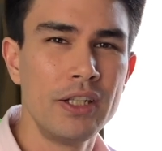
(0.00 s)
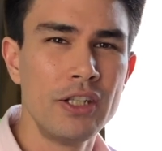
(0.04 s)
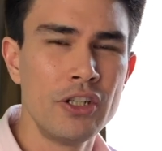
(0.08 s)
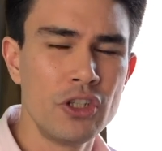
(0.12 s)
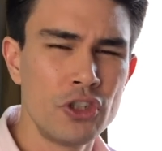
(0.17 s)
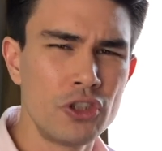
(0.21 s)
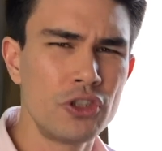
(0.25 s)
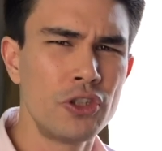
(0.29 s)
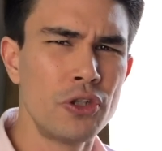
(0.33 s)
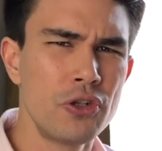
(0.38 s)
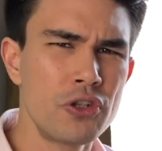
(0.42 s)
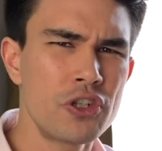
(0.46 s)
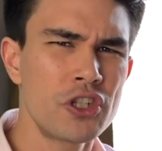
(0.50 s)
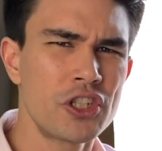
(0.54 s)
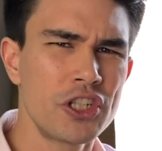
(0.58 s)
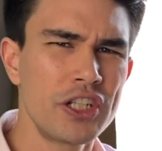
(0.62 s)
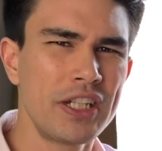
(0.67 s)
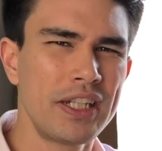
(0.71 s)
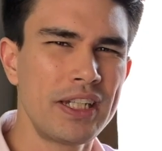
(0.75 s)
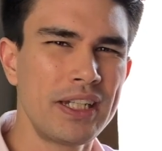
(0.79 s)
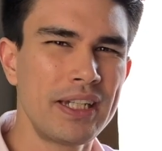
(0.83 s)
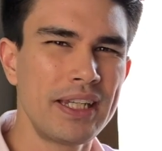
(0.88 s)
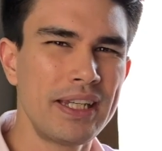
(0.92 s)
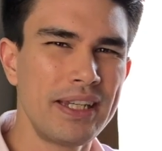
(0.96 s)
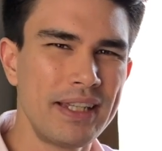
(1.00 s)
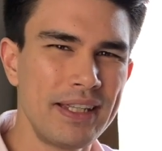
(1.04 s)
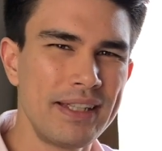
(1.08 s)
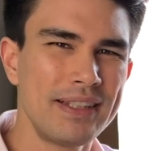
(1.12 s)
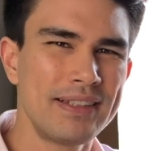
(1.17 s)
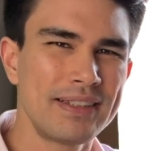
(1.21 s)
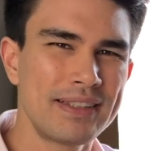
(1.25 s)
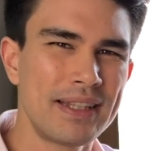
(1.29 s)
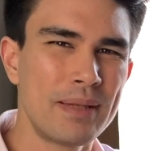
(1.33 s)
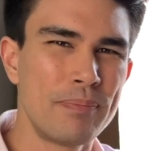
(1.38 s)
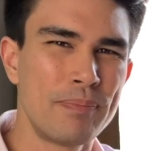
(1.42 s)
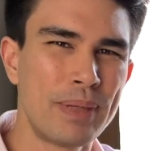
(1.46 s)
sushi
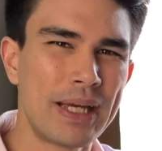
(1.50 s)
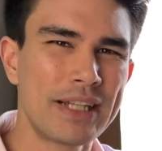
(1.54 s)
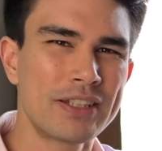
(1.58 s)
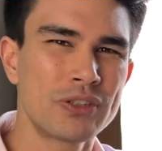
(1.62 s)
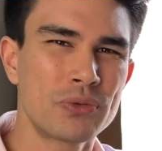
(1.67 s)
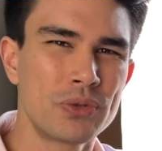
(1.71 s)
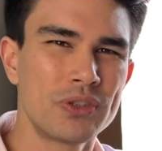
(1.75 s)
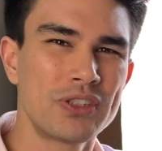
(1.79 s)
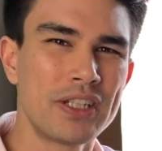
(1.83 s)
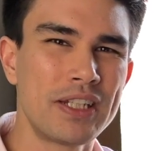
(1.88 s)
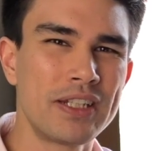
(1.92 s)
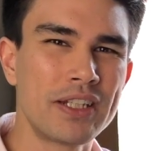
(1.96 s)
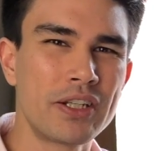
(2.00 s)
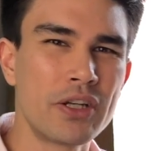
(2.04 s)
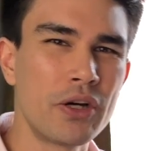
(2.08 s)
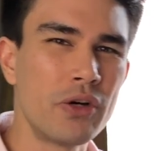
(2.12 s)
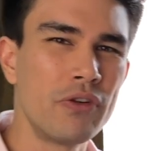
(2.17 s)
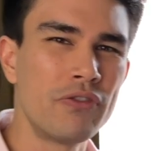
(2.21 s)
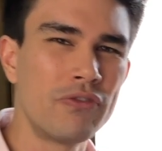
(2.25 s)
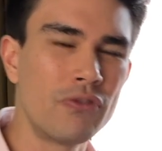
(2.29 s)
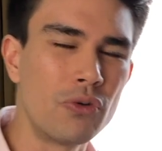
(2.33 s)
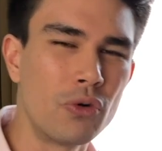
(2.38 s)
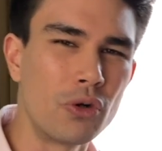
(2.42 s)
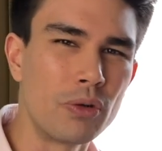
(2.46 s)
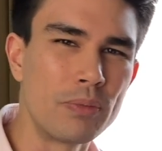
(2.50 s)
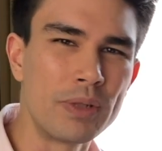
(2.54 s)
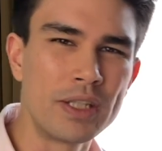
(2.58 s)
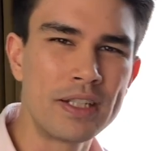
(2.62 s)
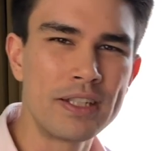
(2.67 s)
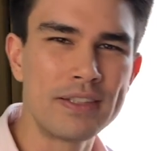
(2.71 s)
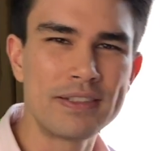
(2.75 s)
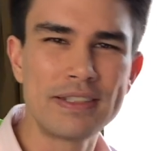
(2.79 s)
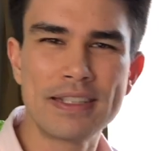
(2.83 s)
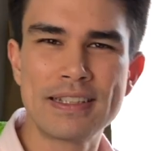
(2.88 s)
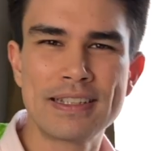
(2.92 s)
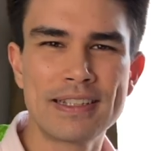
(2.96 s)
is the best cuisine to go for
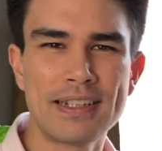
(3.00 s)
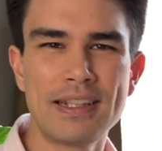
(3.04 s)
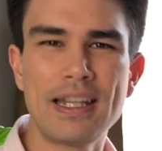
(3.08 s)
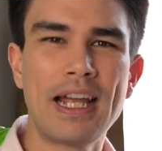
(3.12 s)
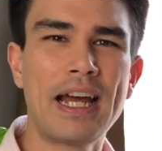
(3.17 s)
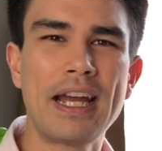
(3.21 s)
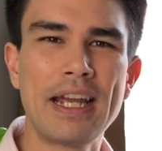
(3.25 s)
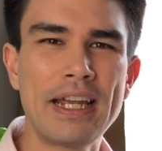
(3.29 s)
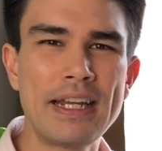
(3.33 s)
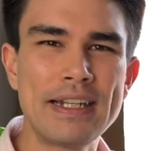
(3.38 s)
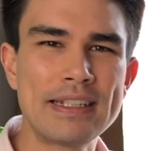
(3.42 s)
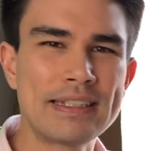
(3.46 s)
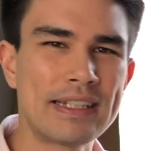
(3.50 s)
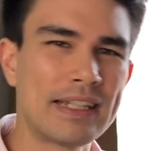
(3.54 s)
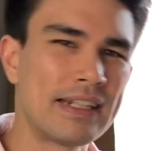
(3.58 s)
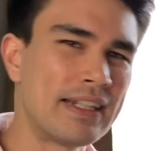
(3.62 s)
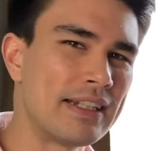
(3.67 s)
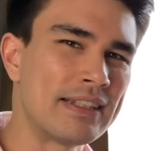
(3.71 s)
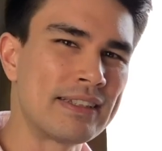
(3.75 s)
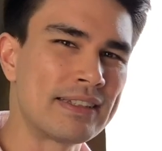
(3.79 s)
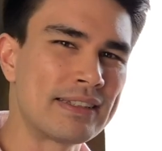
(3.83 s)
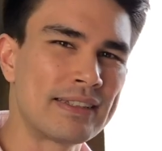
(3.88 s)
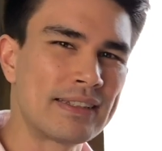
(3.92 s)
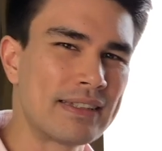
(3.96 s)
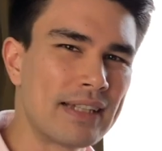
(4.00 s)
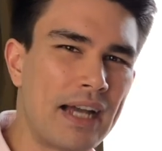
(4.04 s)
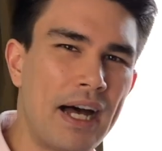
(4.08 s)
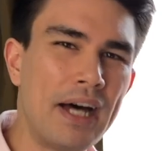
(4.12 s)
because it's light and it's